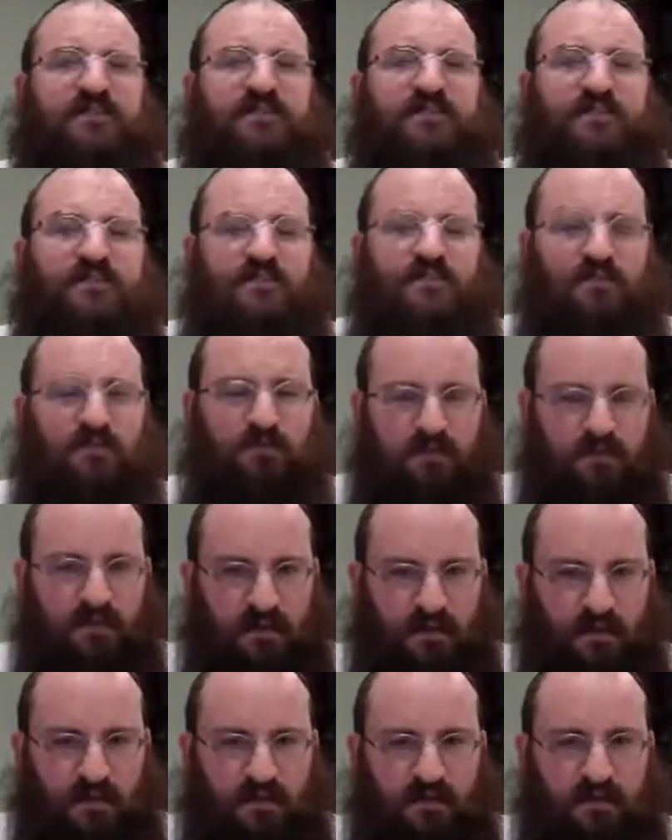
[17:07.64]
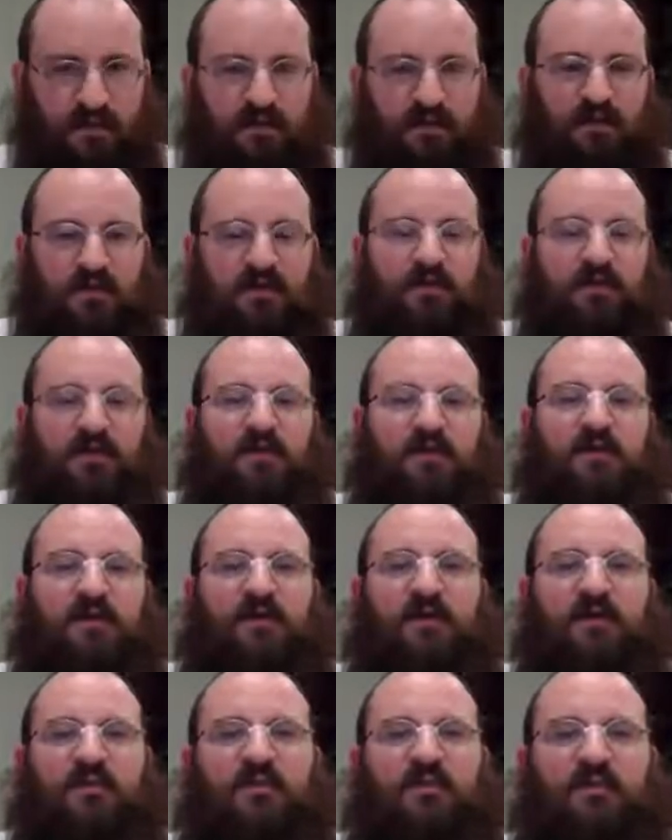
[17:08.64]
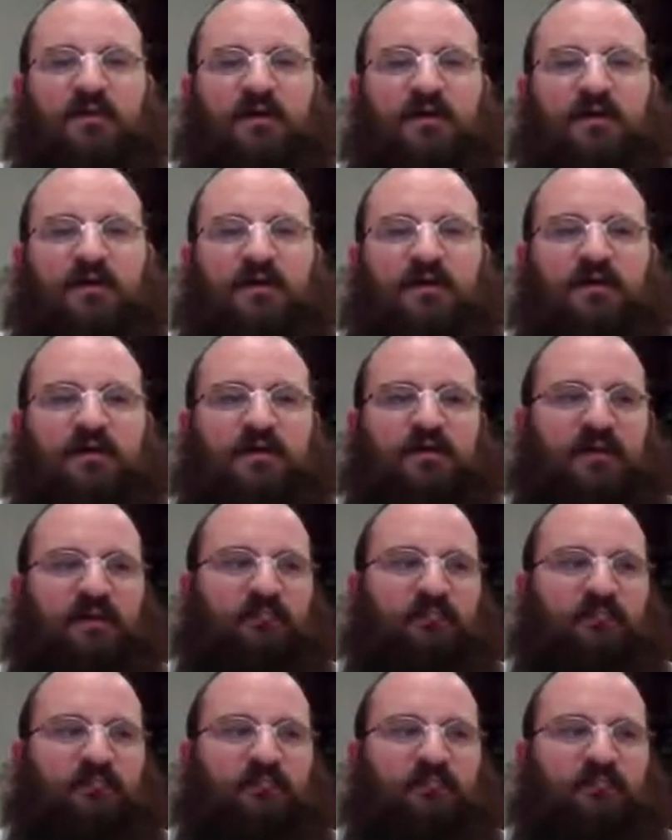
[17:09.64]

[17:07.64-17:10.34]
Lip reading: yearning, the